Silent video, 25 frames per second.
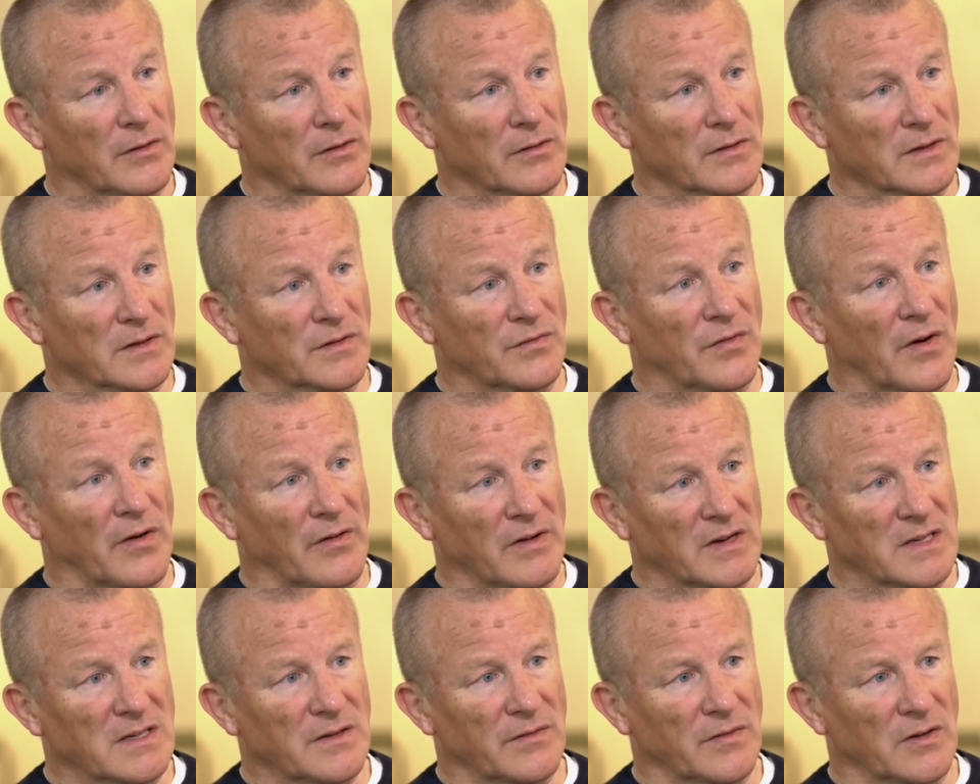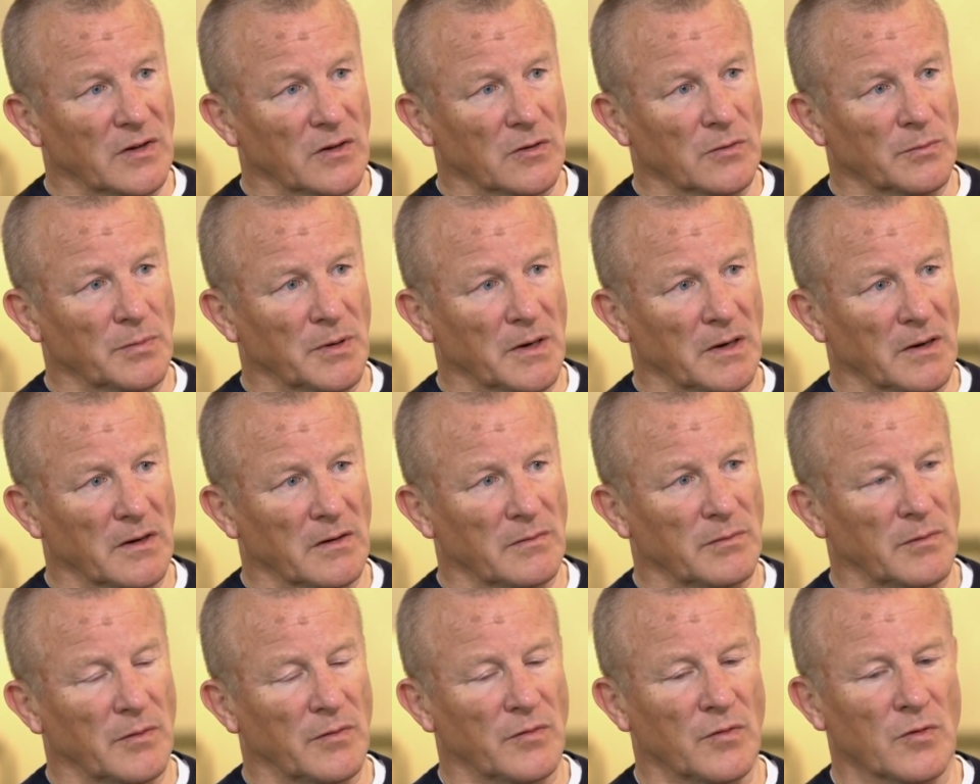through this very difficult
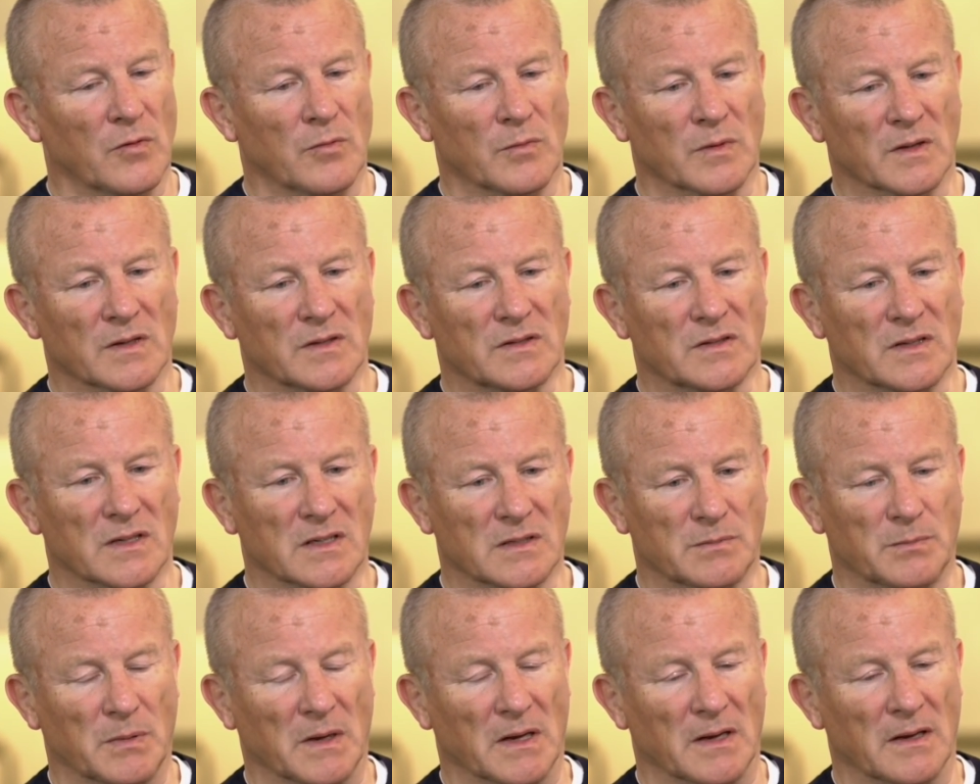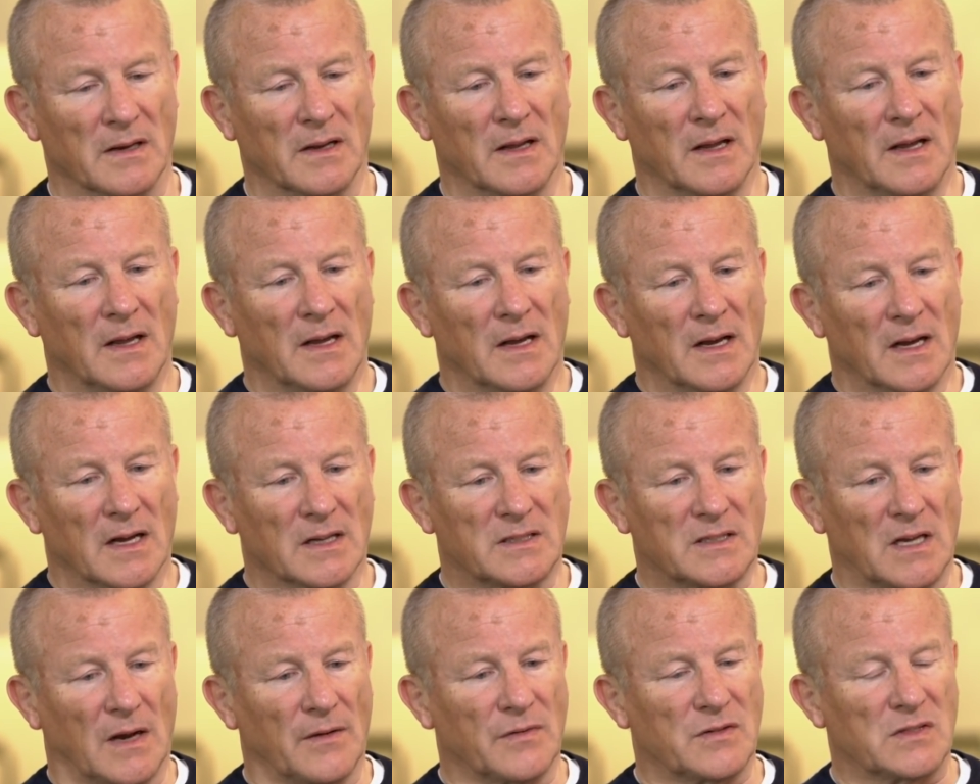period of performance. It's been
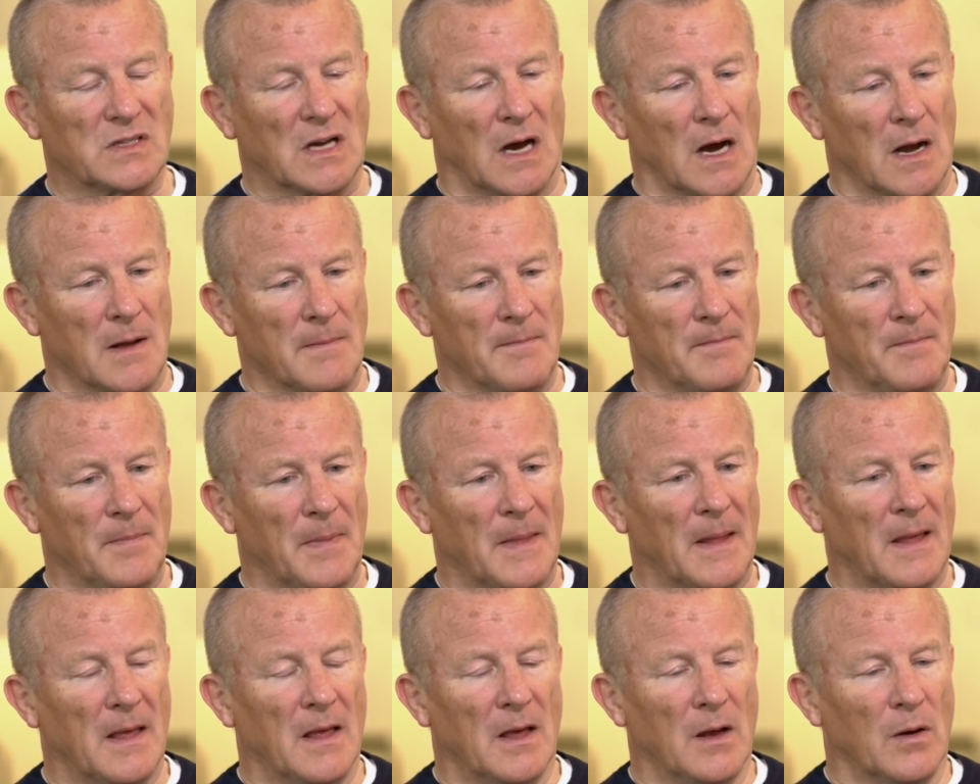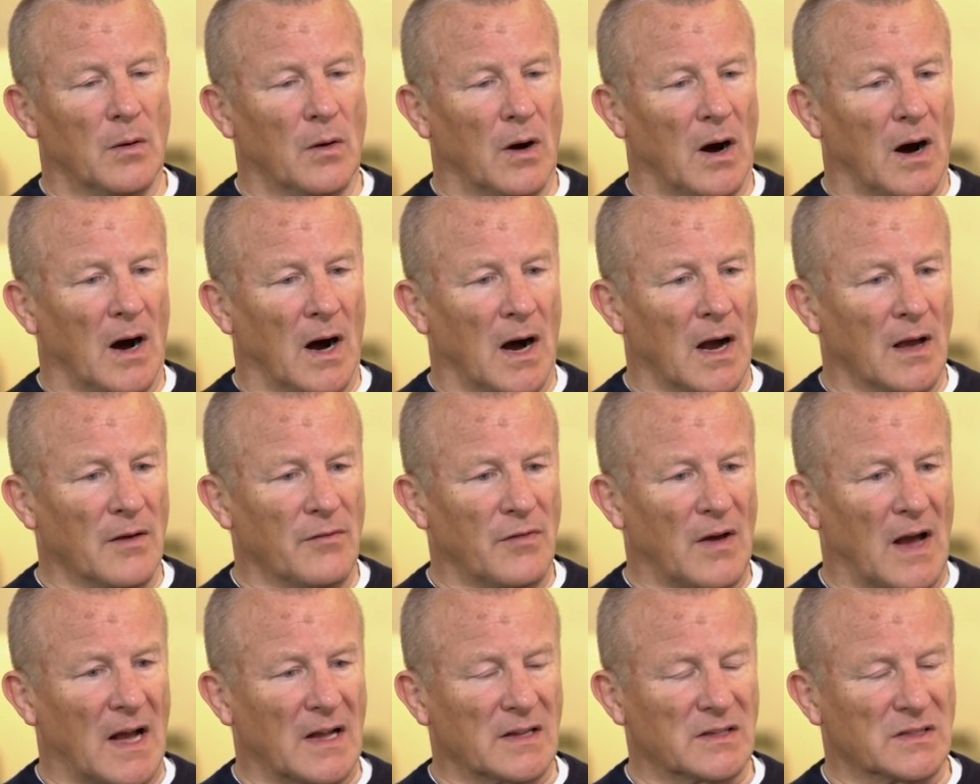a tough time.
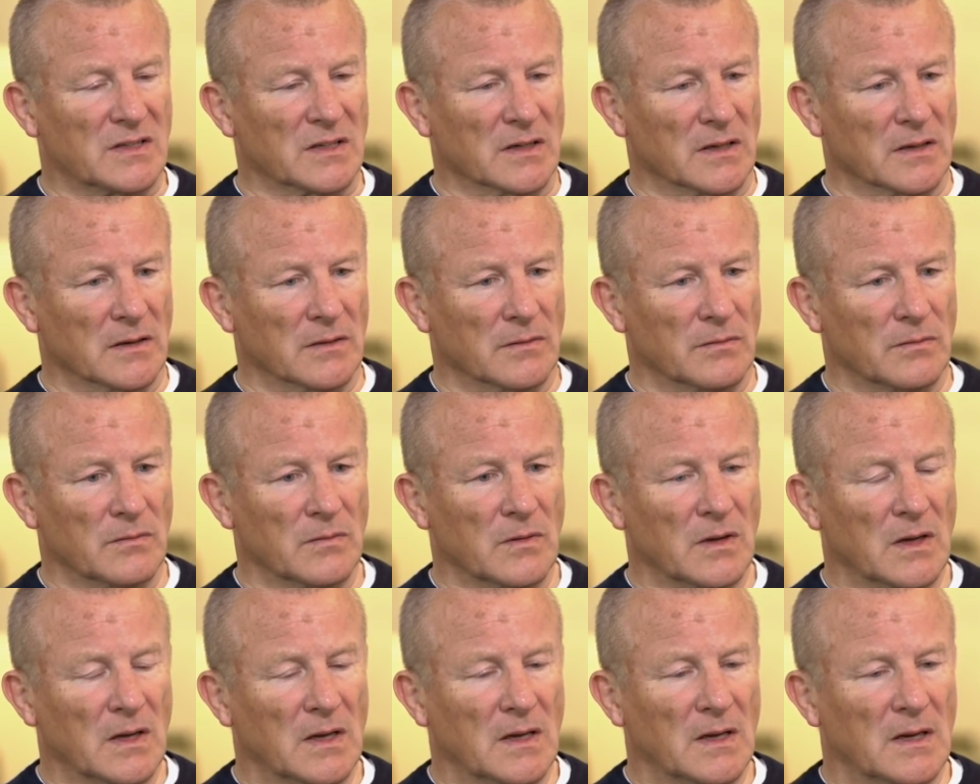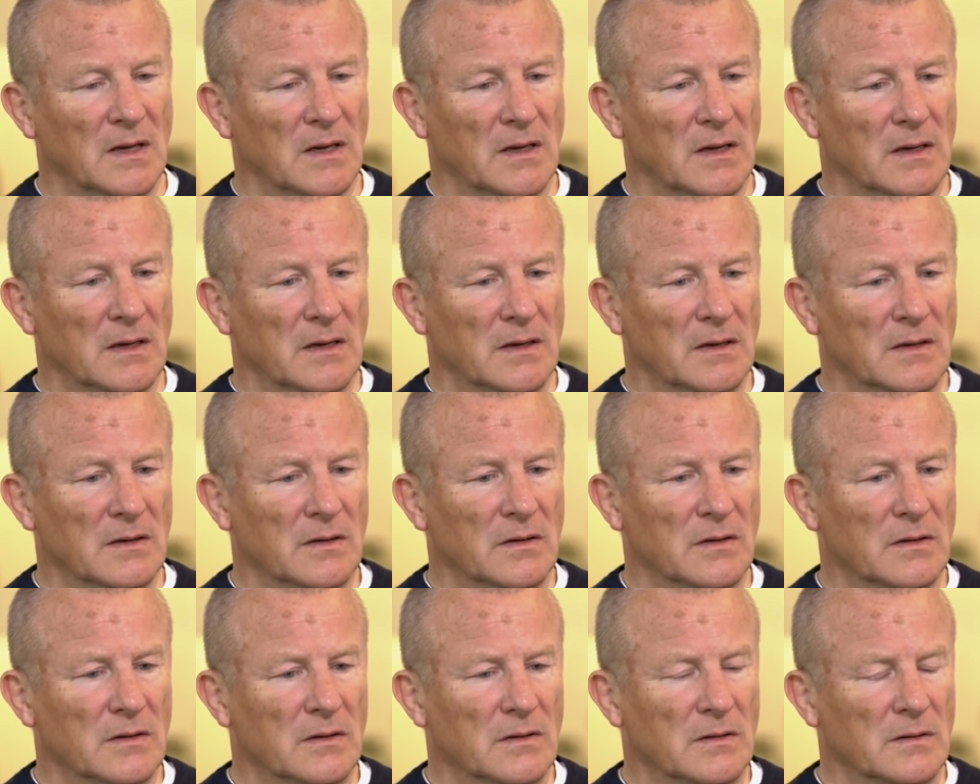I've had to
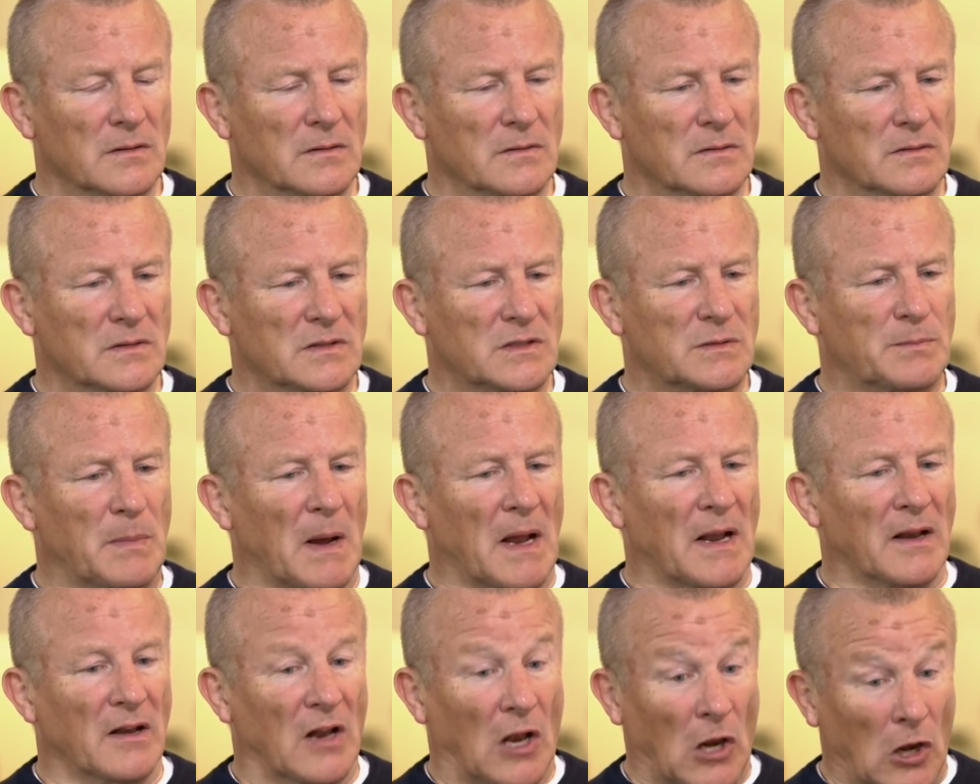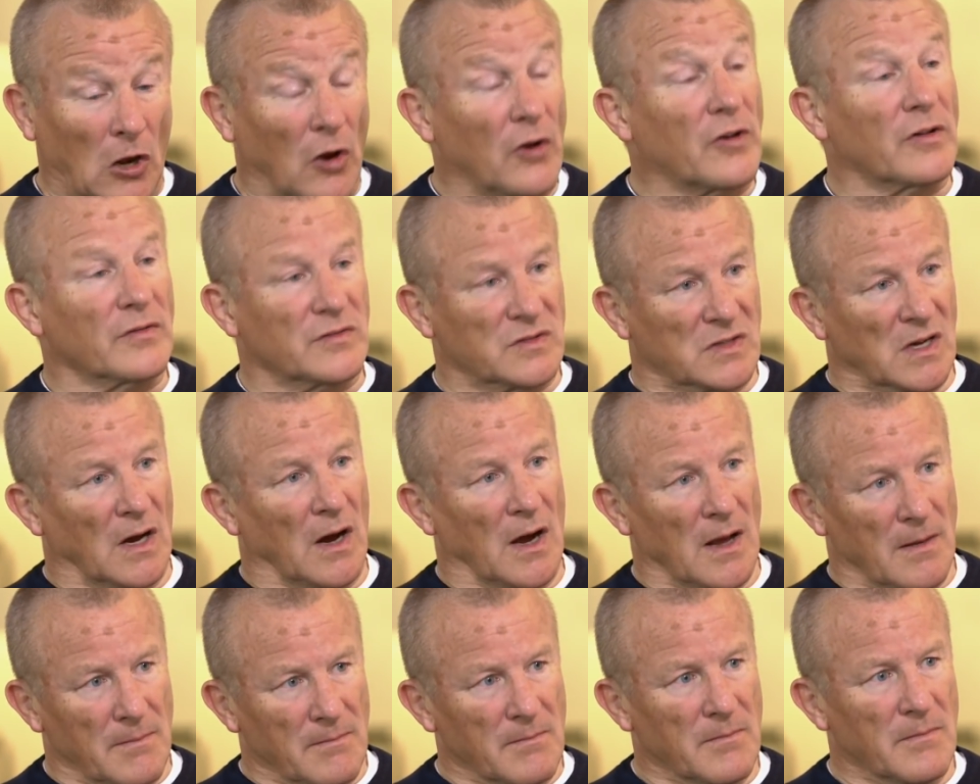spend a lot of
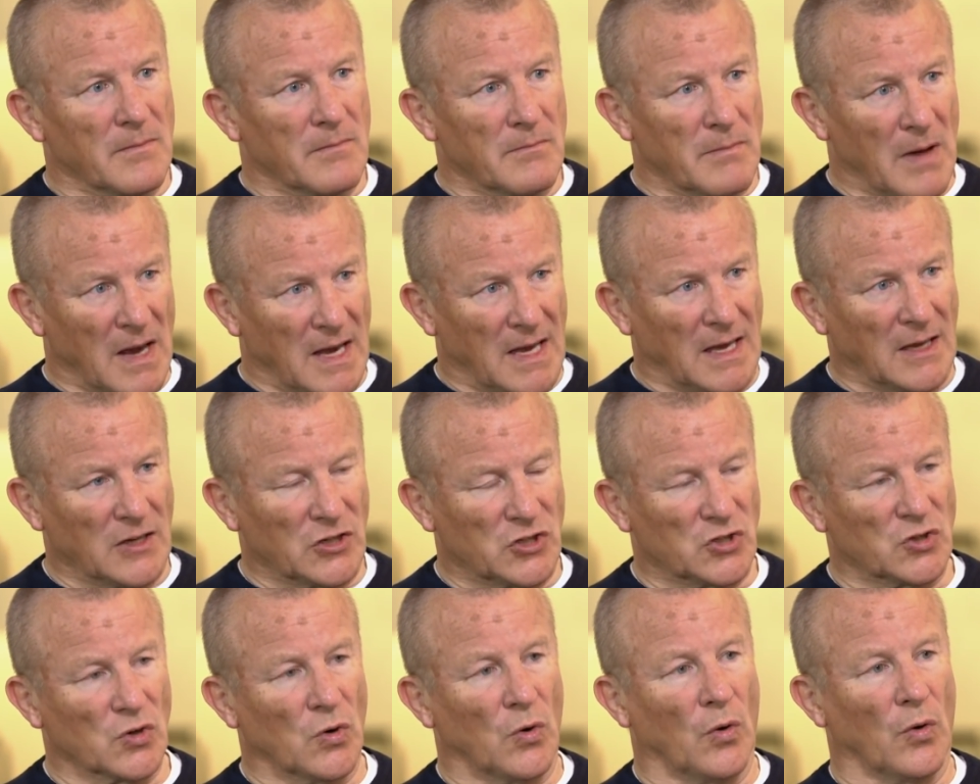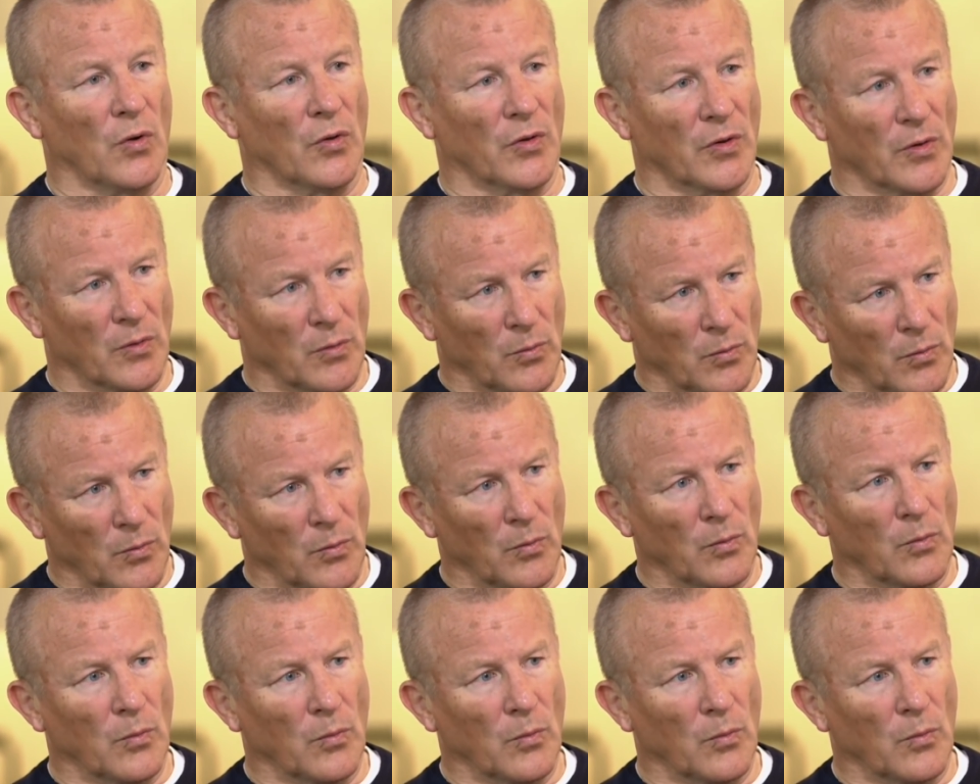time making sure that